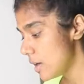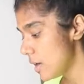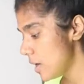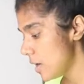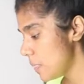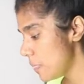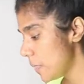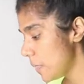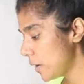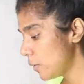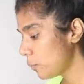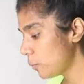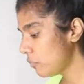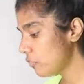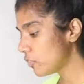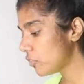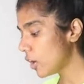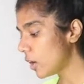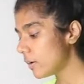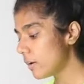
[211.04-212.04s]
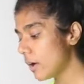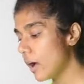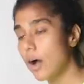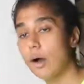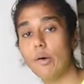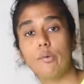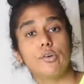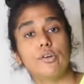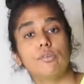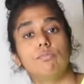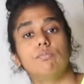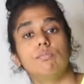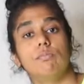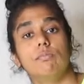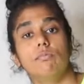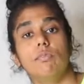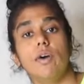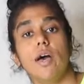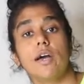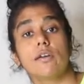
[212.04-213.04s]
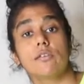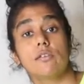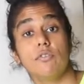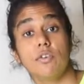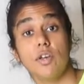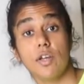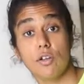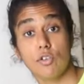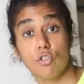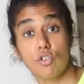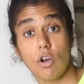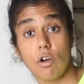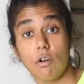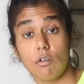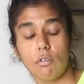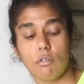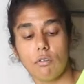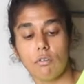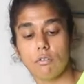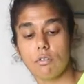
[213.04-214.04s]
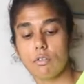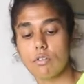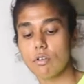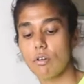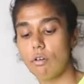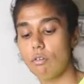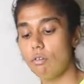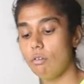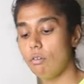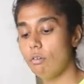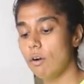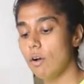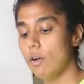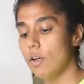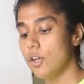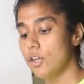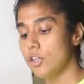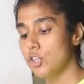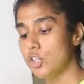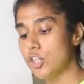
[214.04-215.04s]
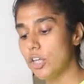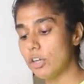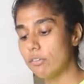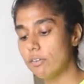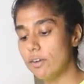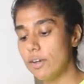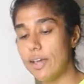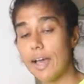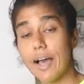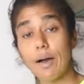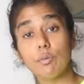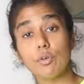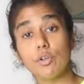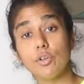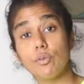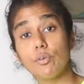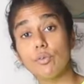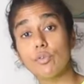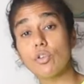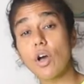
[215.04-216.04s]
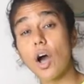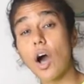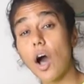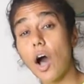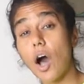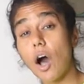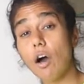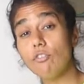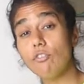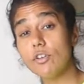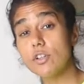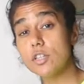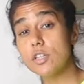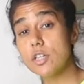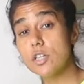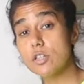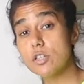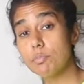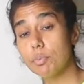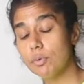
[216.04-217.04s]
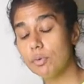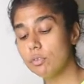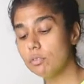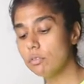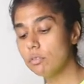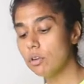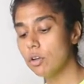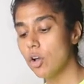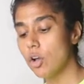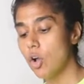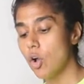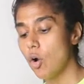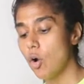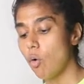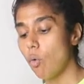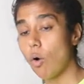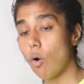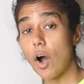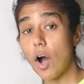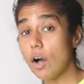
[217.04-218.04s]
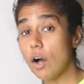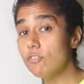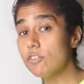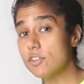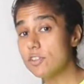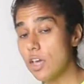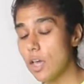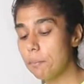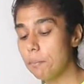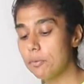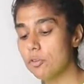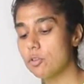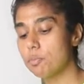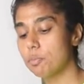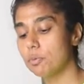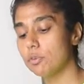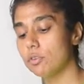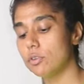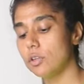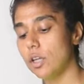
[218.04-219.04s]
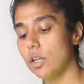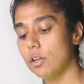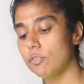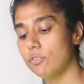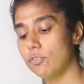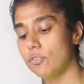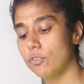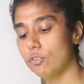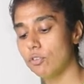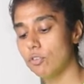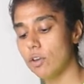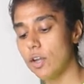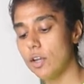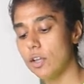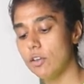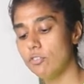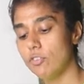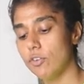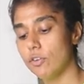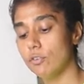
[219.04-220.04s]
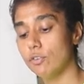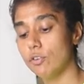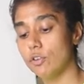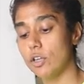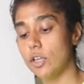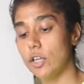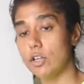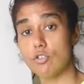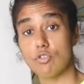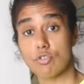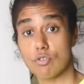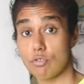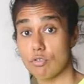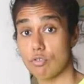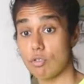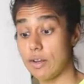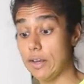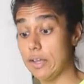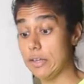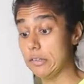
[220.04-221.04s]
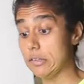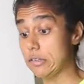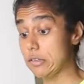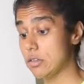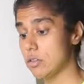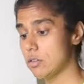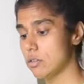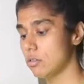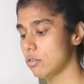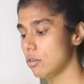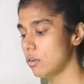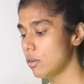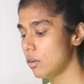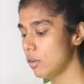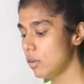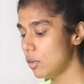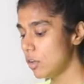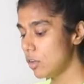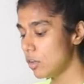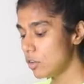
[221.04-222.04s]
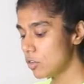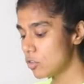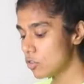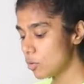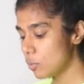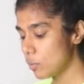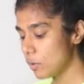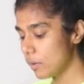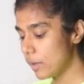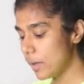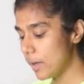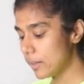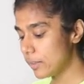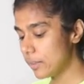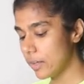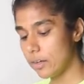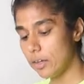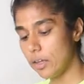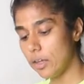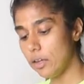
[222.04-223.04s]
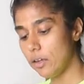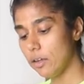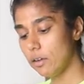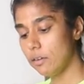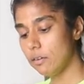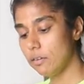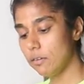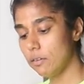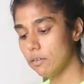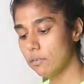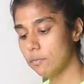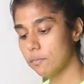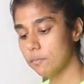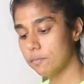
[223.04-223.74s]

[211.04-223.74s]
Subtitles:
And then we've got our activated charcoal. So generally I will use half a teaspoon or half a tablespoon if you really feel you need to cleanse. So we'll add that in.